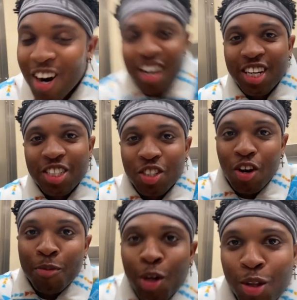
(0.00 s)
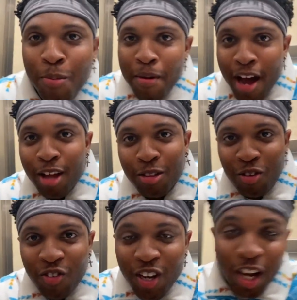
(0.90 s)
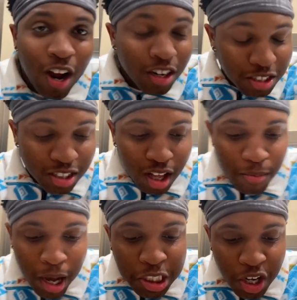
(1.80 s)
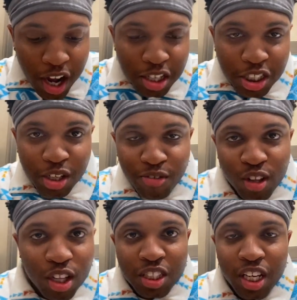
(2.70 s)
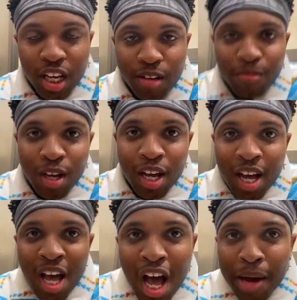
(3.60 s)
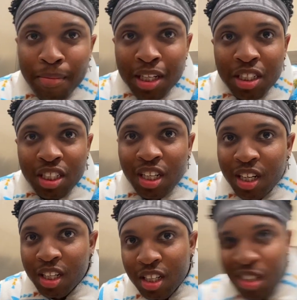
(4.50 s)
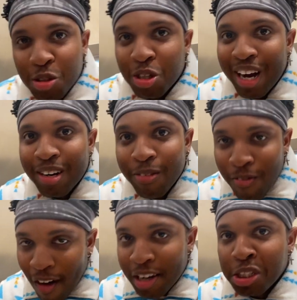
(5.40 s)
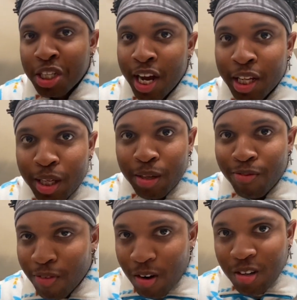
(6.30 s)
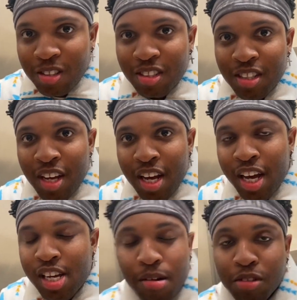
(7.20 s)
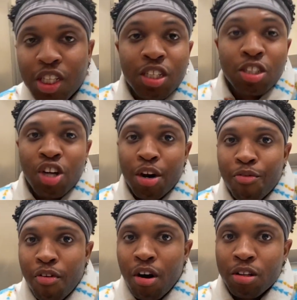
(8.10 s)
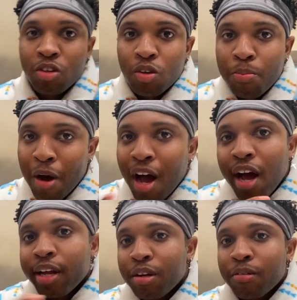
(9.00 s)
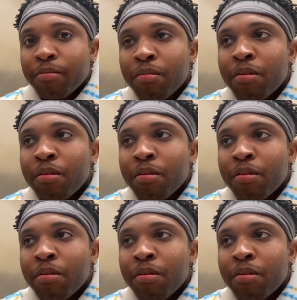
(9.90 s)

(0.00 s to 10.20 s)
Alright, so I'm here in the bathroom, and honestly my strategy for this game, I'm actually gonna try to find Jackie first. I'm just gonna try to follow behind him.